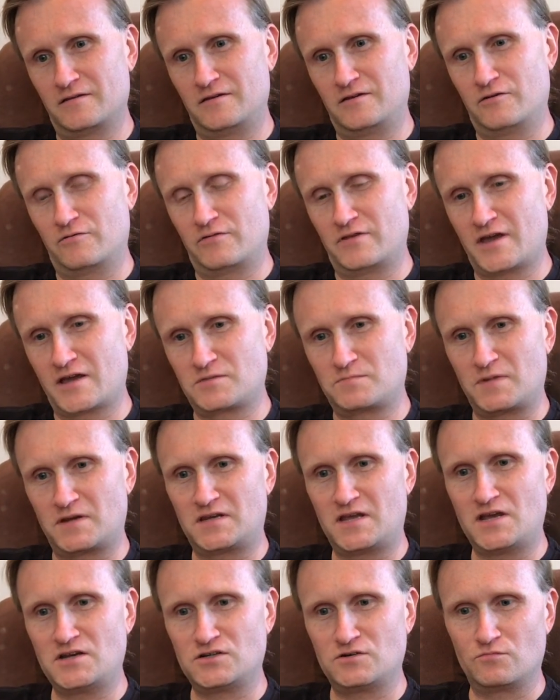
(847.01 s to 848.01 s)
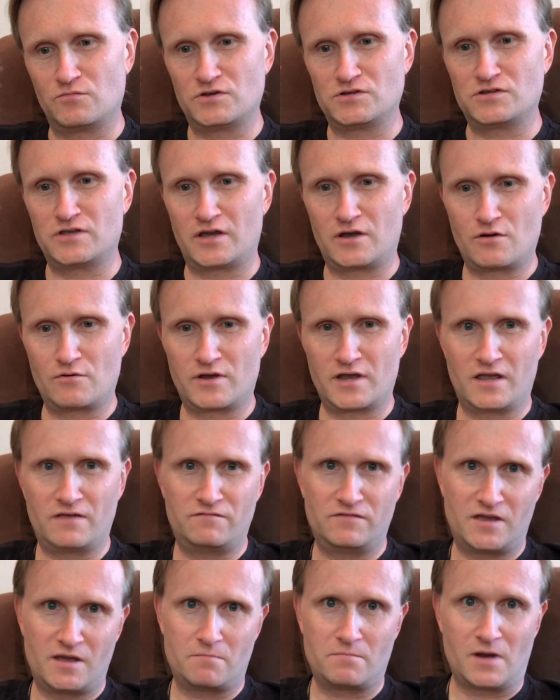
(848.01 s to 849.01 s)
you know the expectation was like okay
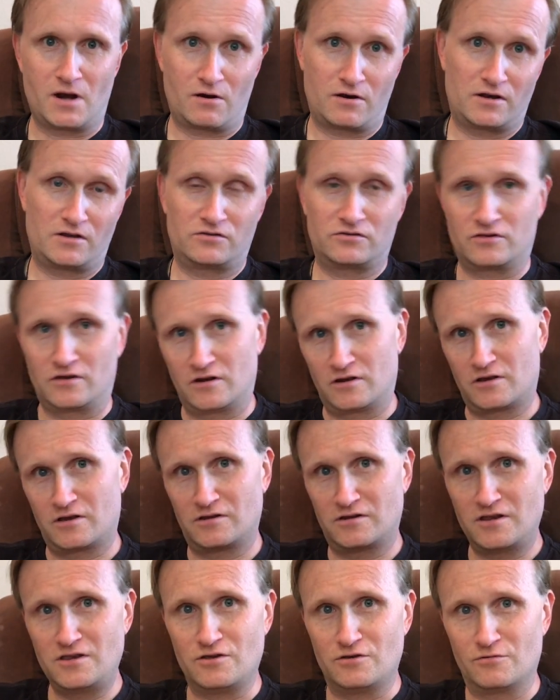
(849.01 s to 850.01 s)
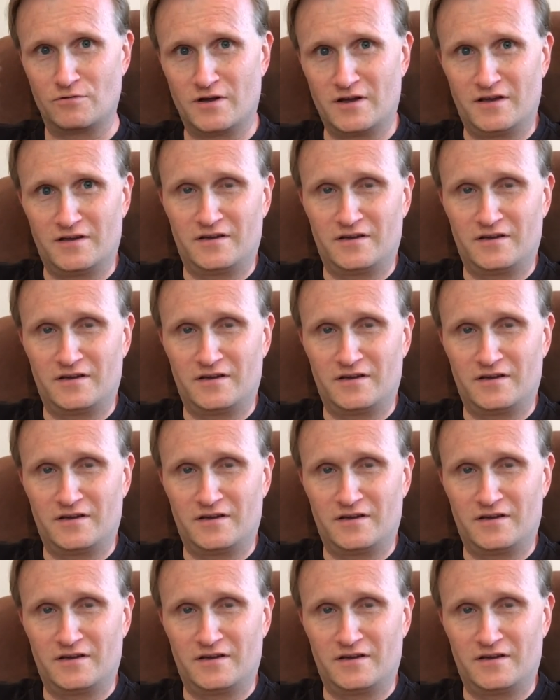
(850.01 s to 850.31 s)
if you get married it's going to continue